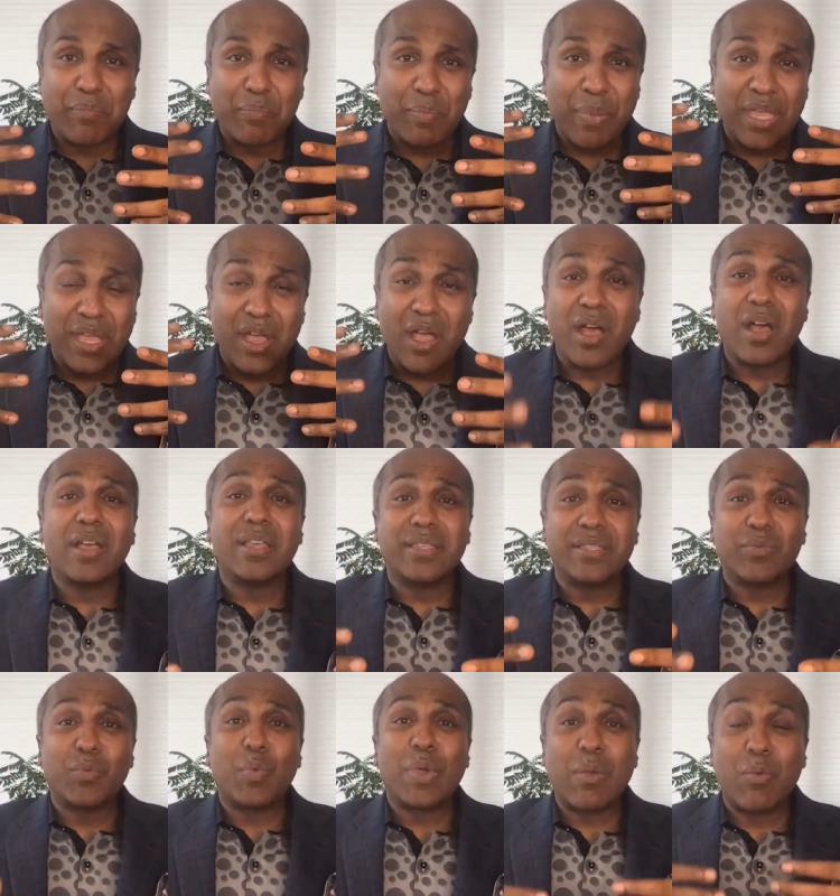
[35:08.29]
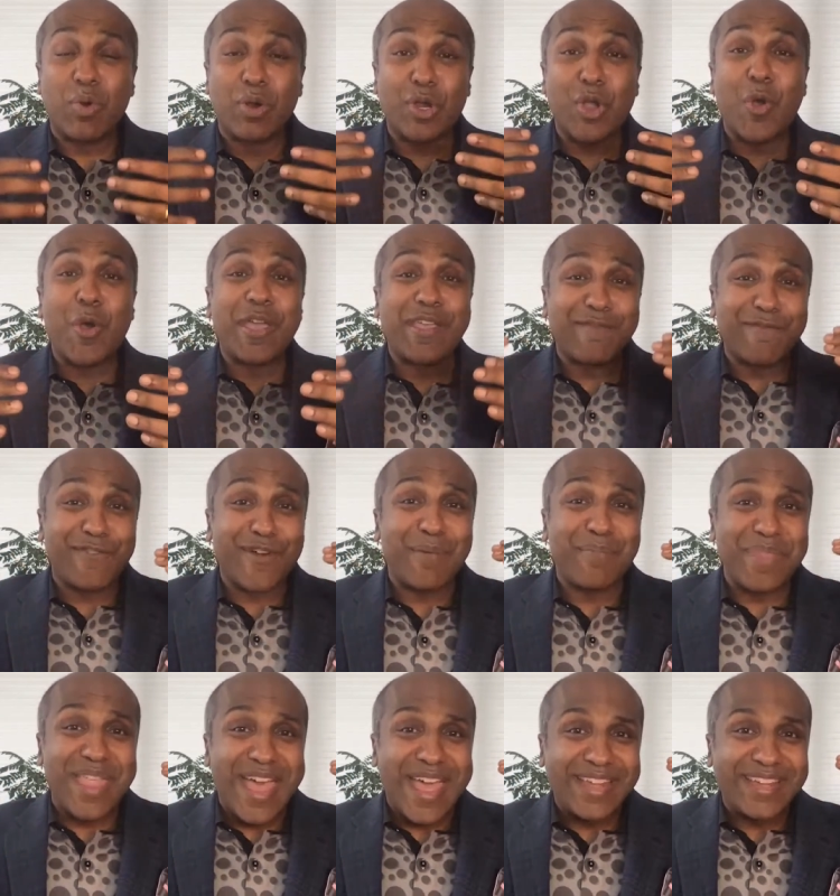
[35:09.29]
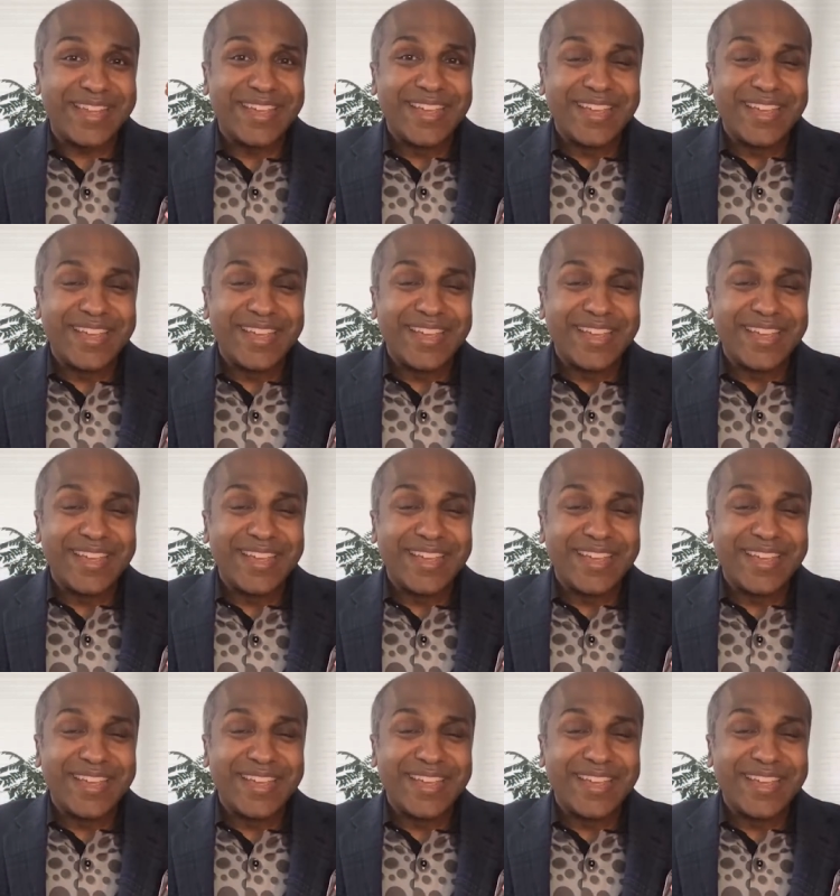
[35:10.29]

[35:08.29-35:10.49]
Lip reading: because we were going from that